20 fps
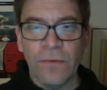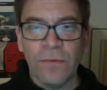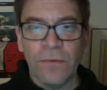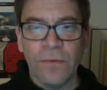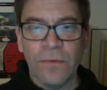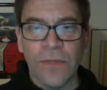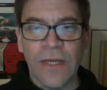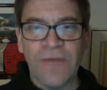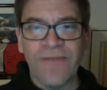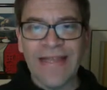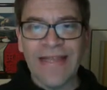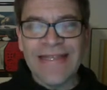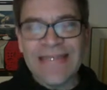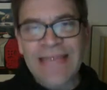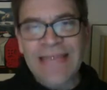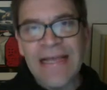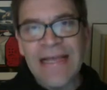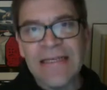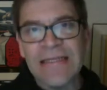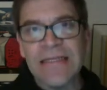kind of
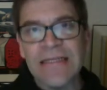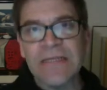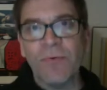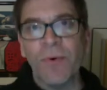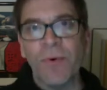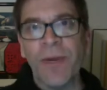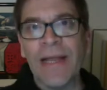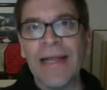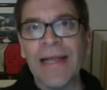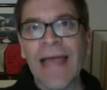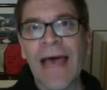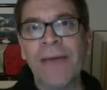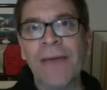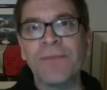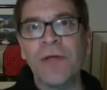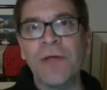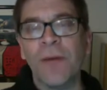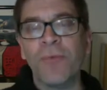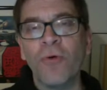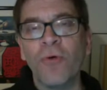consensus where we can
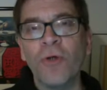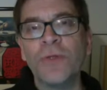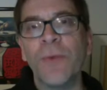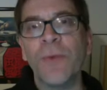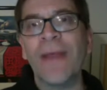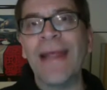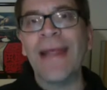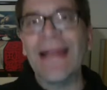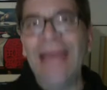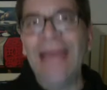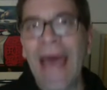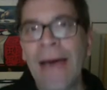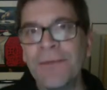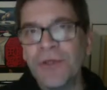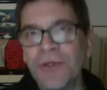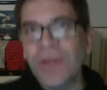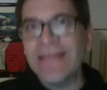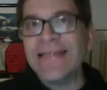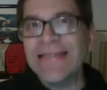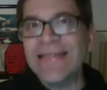approach where we can
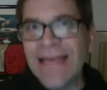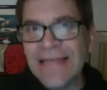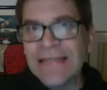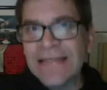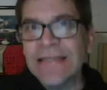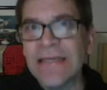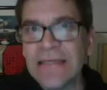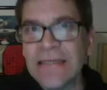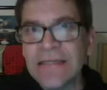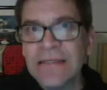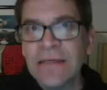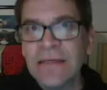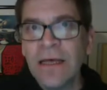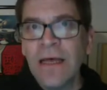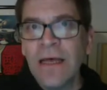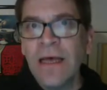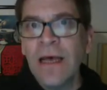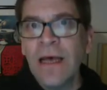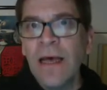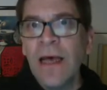capture consensus,
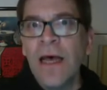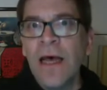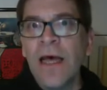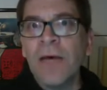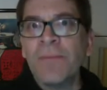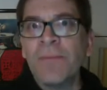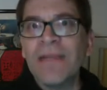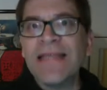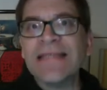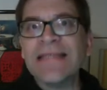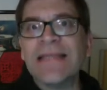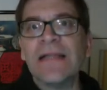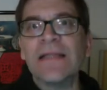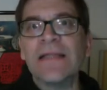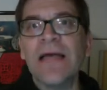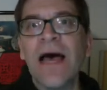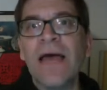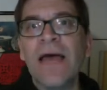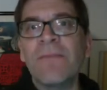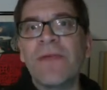but at the still
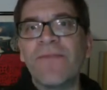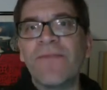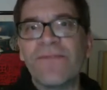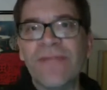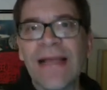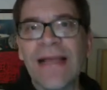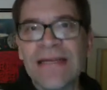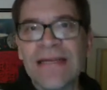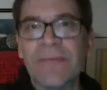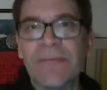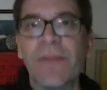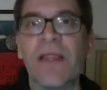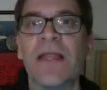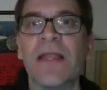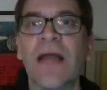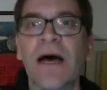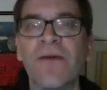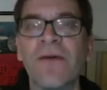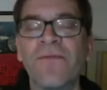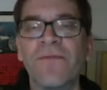time be flexible
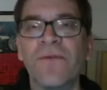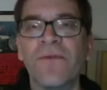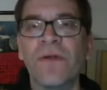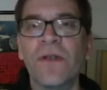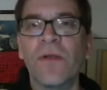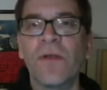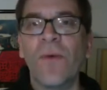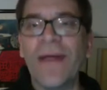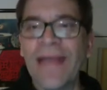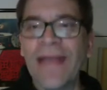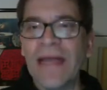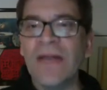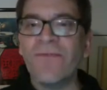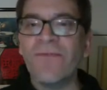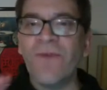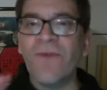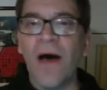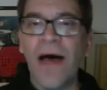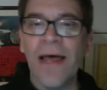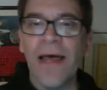enough to
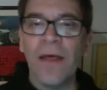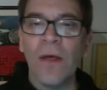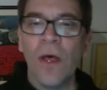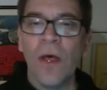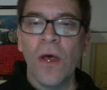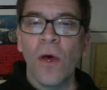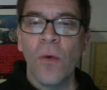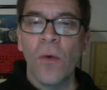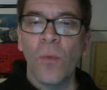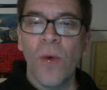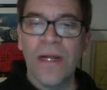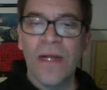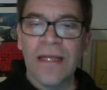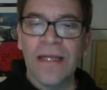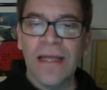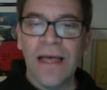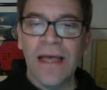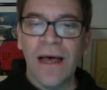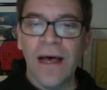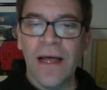identify what
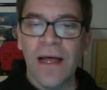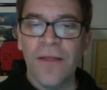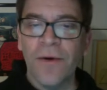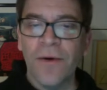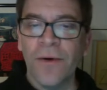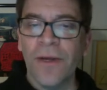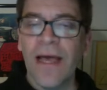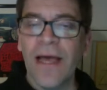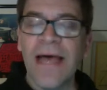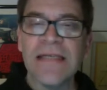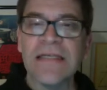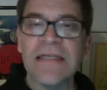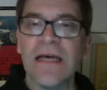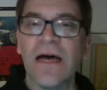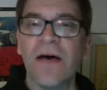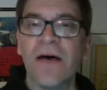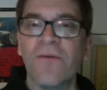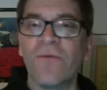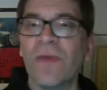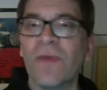other kinds
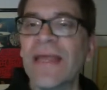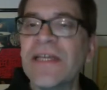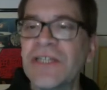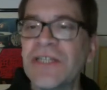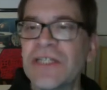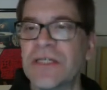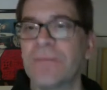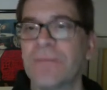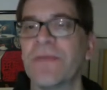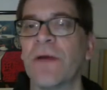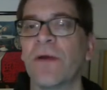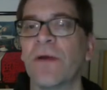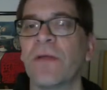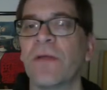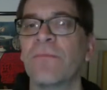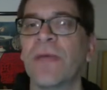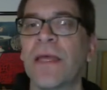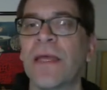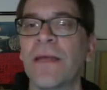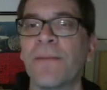of relationship there can
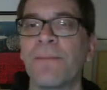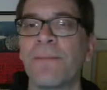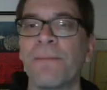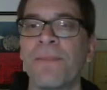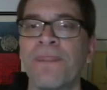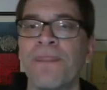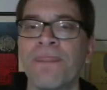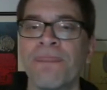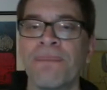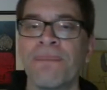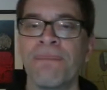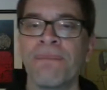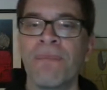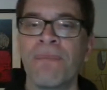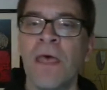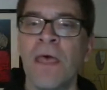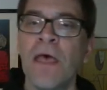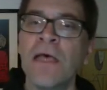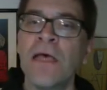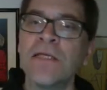be?
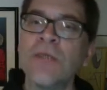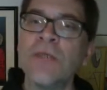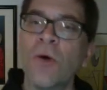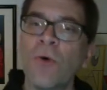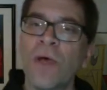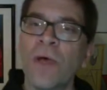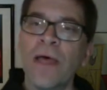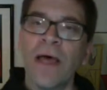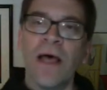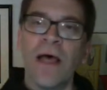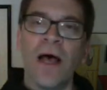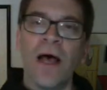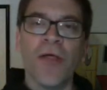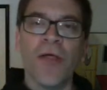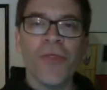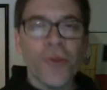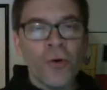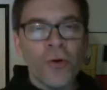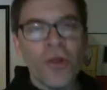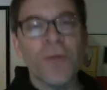So a
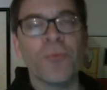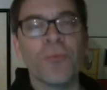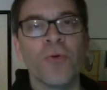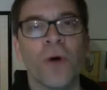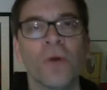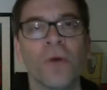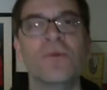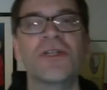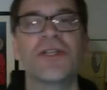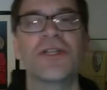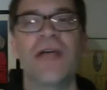third approach,